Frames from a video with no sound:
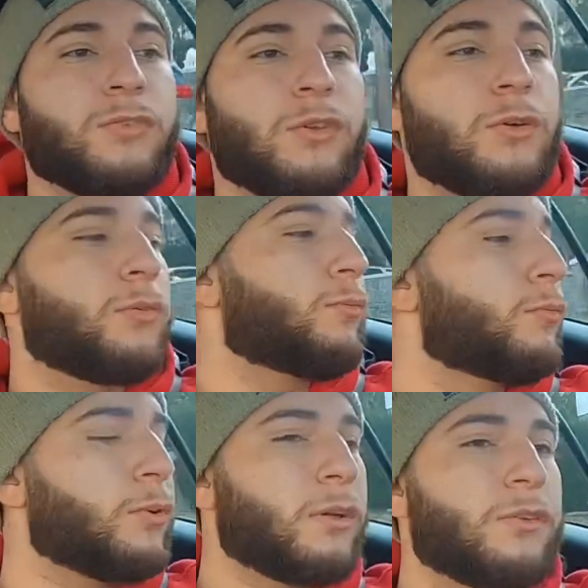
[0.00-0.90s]
So
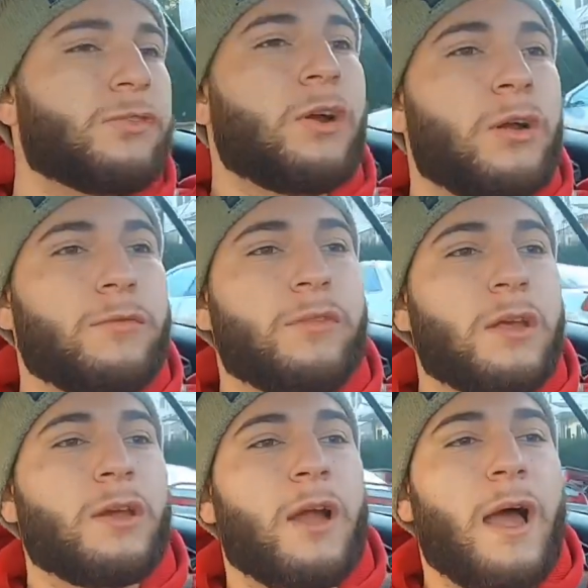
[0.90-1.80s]
we're gonna start off
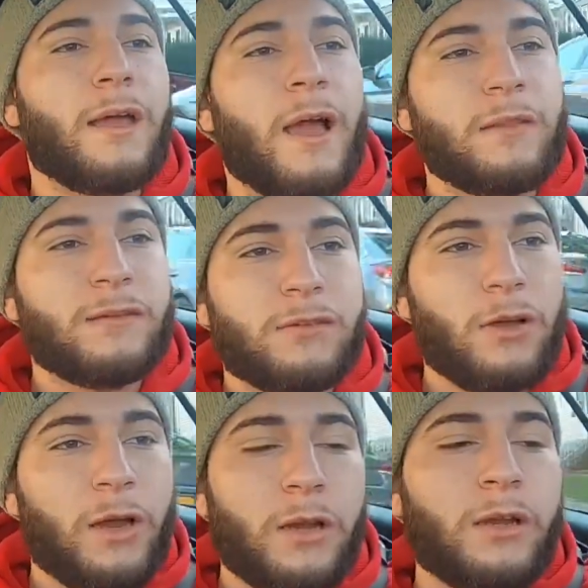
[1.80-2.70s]
there. I got this
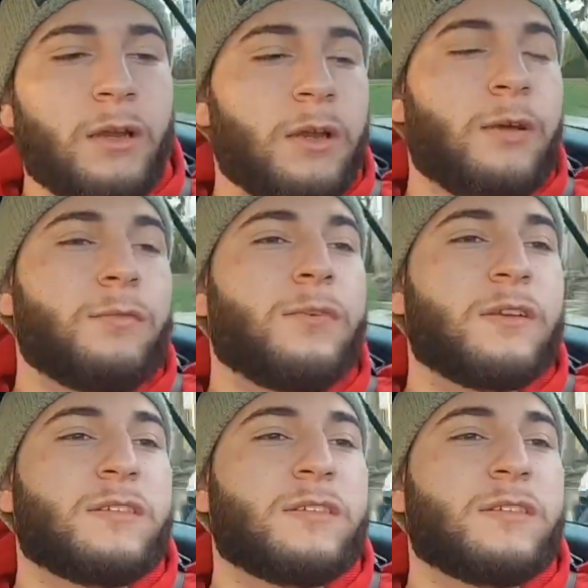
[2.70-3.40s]
car for